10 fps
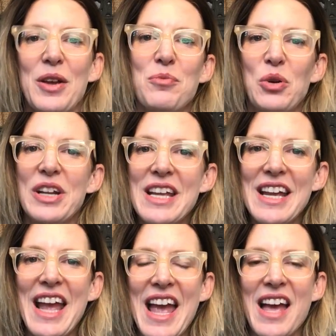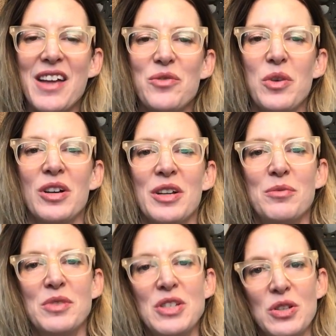Good morning and
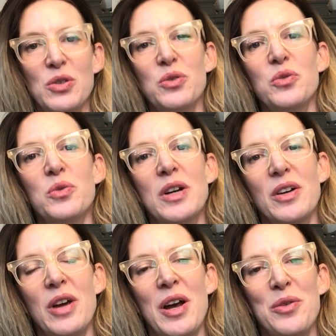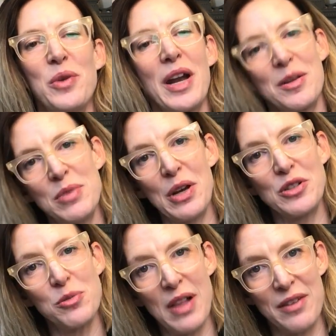welcome to uh, Writing
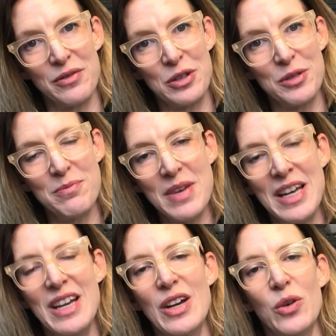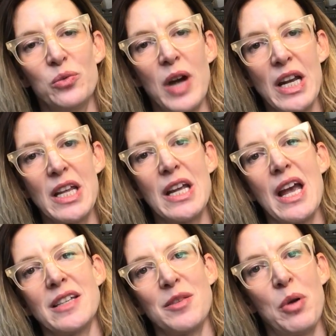Beyond Your Platform, Writing
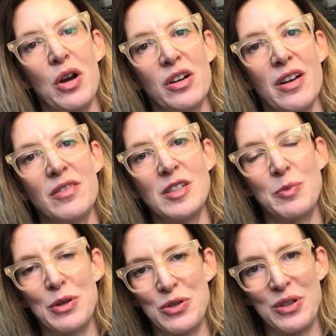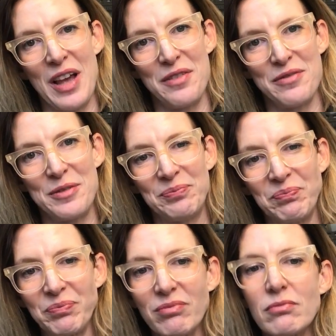as a Part of the Spiritual Life.
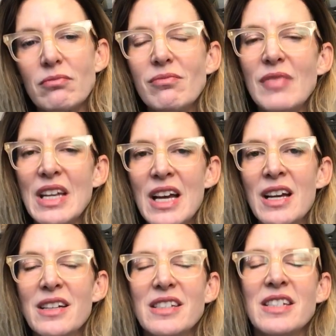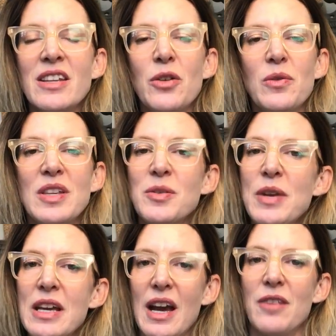Uh, so this
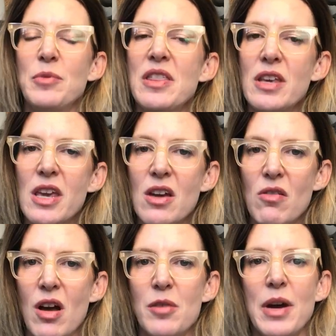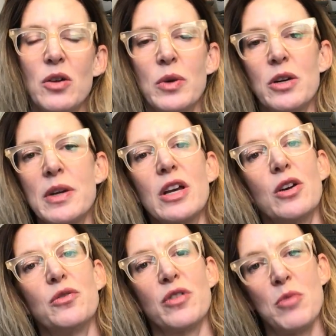week I've been thinking a lot about where we
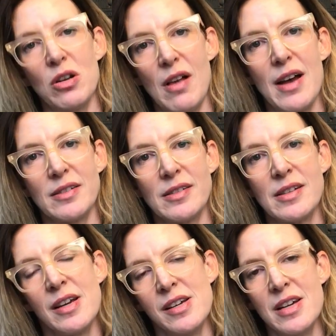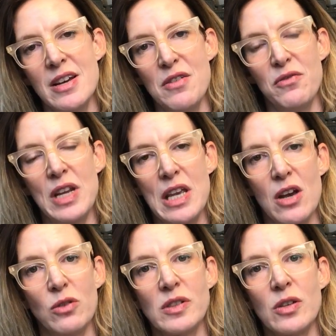go from our last
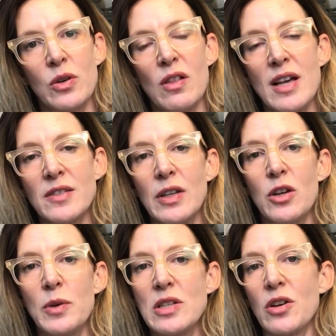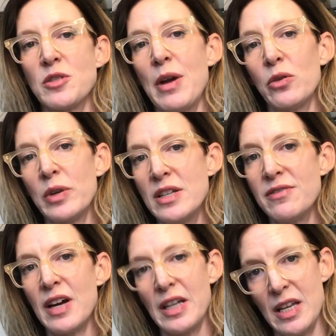video. So in our last video we talked about
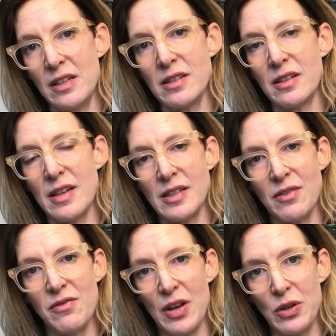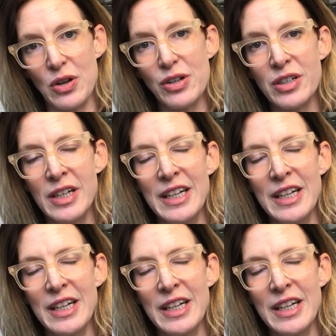redefining success and failure